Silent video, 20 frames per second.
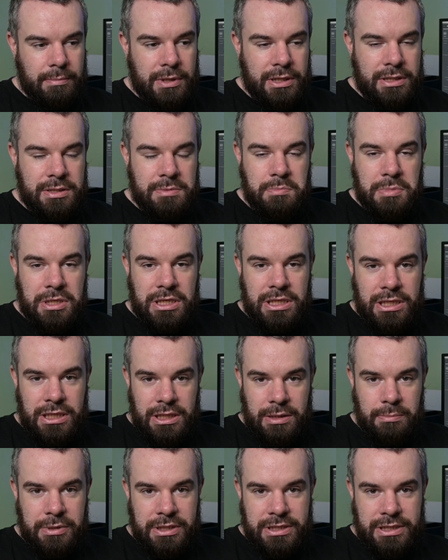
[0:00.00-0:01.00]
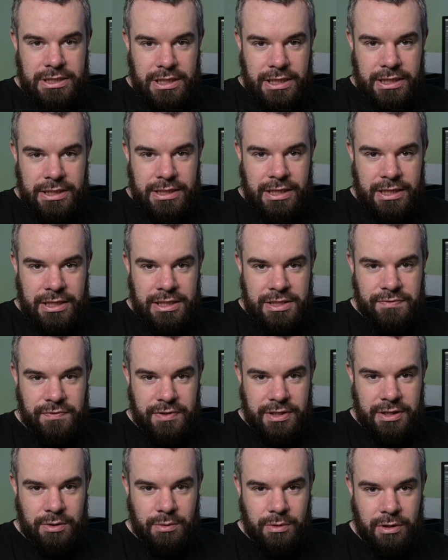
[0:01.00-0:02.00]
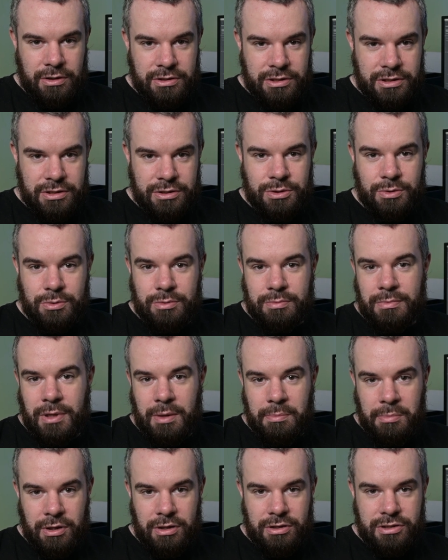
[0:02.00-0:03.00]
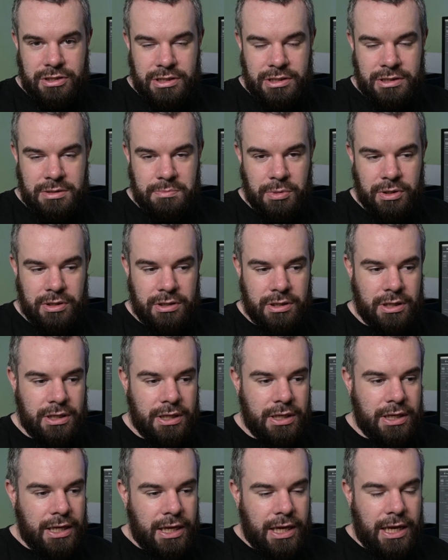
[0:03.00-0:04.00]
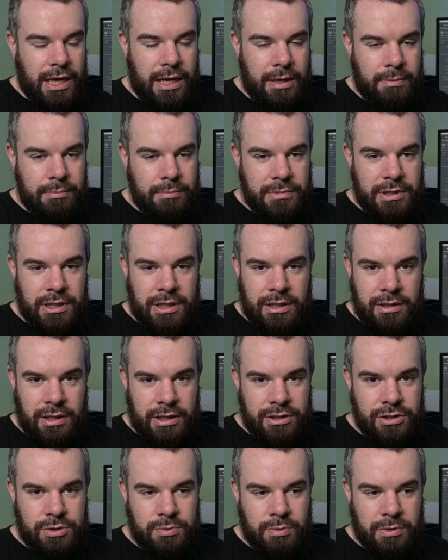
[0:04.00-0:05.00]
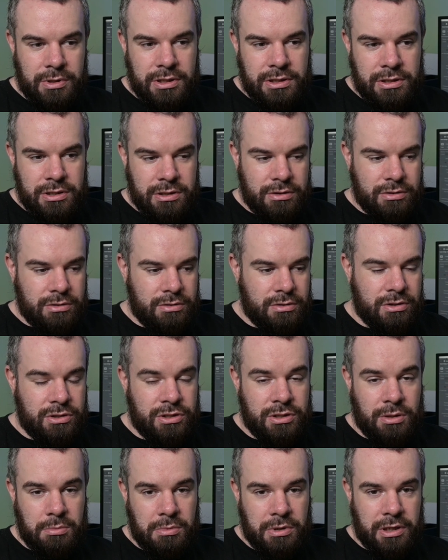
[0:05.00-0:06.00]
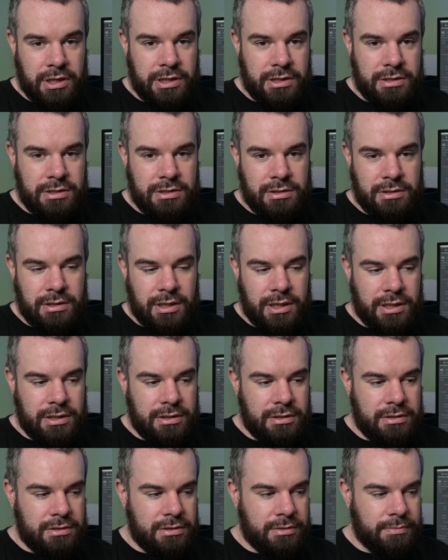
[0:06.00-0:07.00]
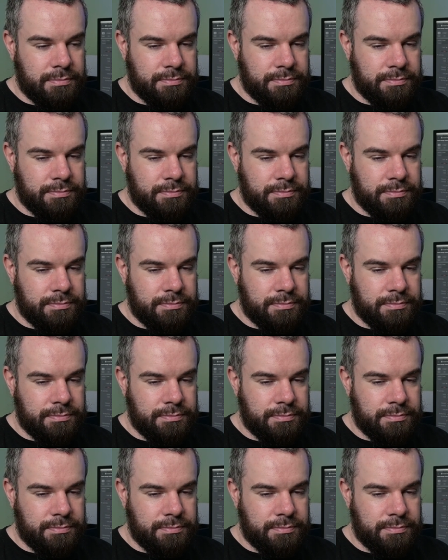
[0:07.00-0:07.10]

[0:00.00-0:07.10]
It's been a little bit delayed getting this video out to you, so apologies, but yeah, I just wanted to summarise and